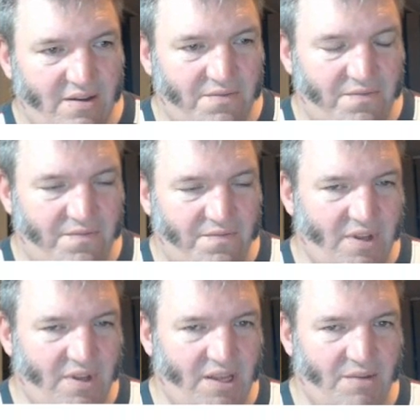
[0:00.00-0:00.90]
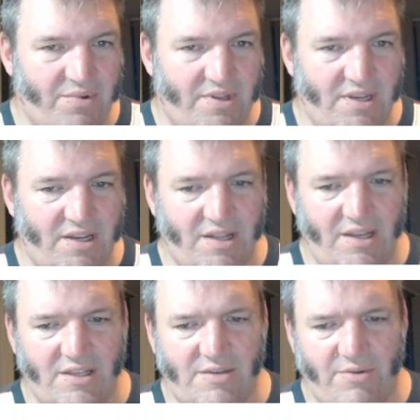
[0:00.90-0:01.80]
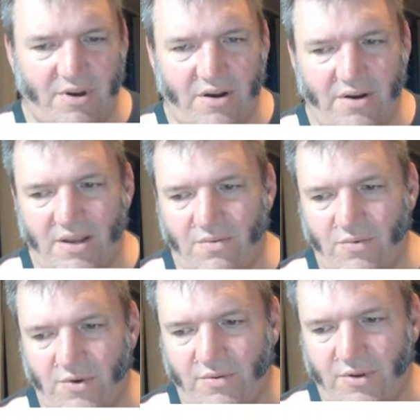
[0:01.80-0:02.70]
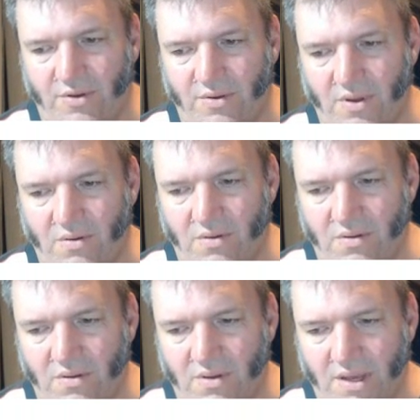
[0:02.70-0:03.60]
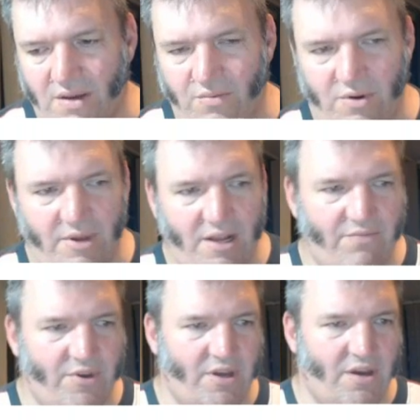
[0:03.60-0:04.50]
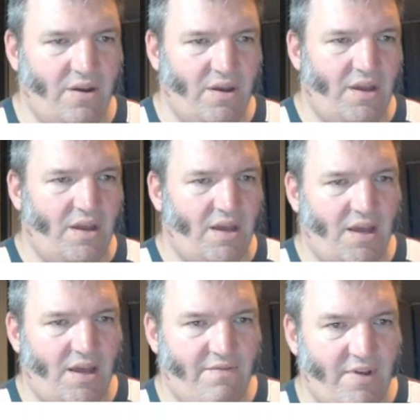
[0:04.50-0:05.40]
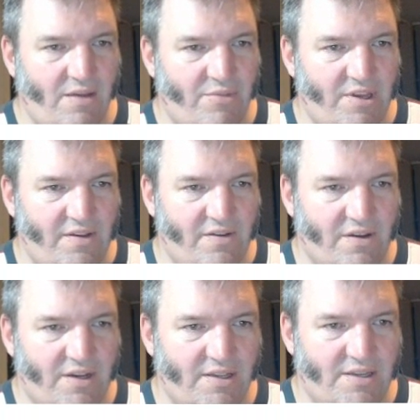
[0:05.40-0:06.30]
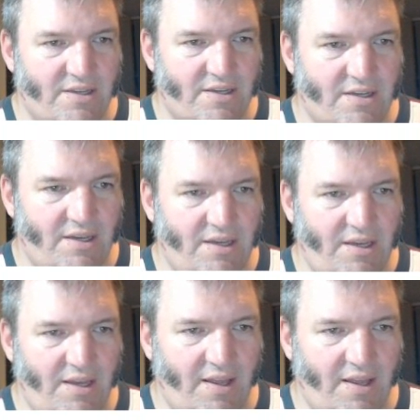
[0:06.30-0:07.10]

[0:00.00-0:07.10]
feeling particularly inspiring. What could we do? Oh, hang on. What about if we go half AB sine C?